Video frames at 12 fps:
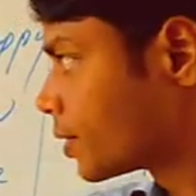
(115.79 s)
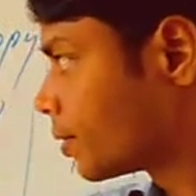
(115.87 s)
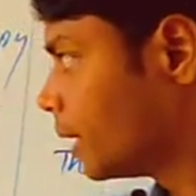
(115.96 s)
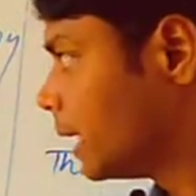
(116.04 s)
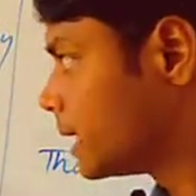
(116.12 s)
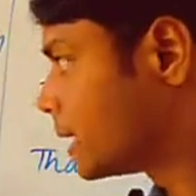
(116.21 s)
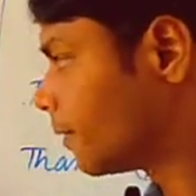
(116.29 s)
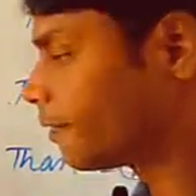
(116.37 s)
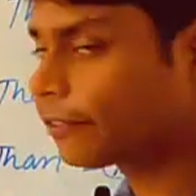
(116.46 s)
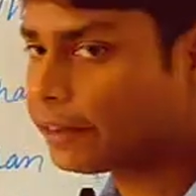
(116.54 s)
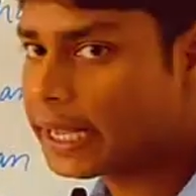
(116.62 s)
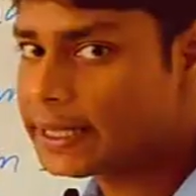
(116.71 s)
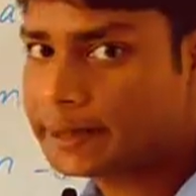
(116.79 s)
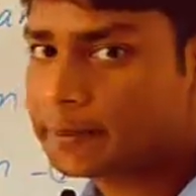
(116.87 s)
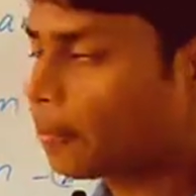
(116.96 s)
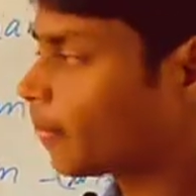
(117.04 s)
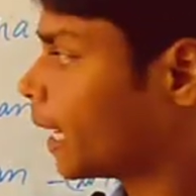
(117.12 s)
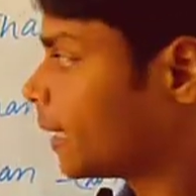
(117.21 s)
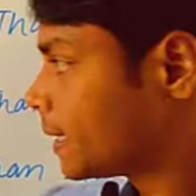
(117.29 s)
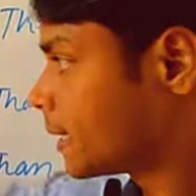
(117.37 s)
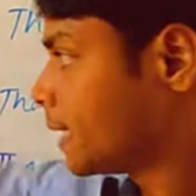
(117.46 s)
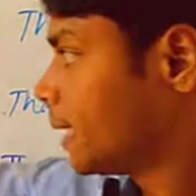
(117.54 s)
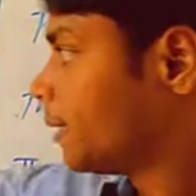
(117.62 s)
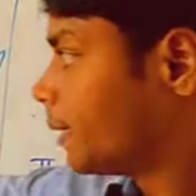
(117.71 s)
So it is a phrase that
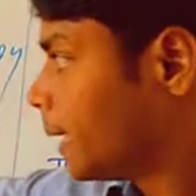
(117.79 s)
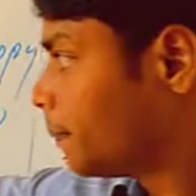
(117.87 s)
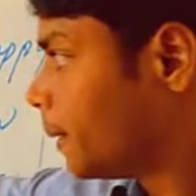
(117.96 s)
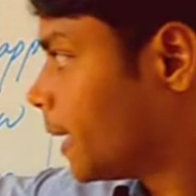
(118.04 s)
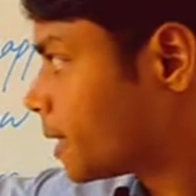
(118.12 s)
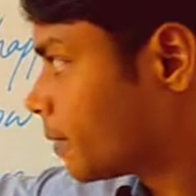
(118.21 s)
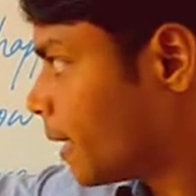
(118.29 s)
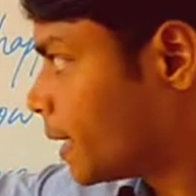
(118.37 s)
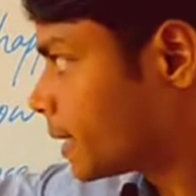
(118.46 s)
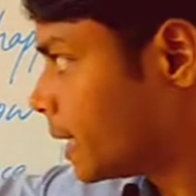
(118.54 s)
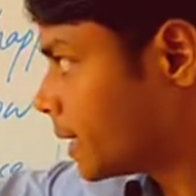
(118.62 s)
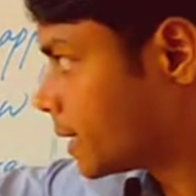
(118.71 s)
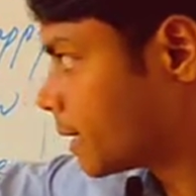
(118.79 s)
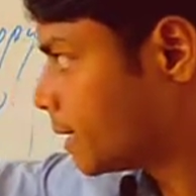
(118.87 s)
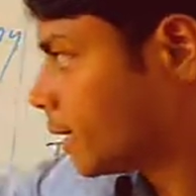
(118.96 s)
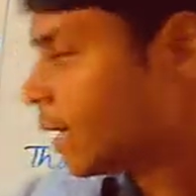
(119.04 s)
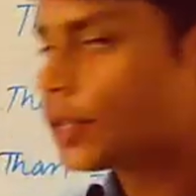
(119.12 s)
is replaced by since.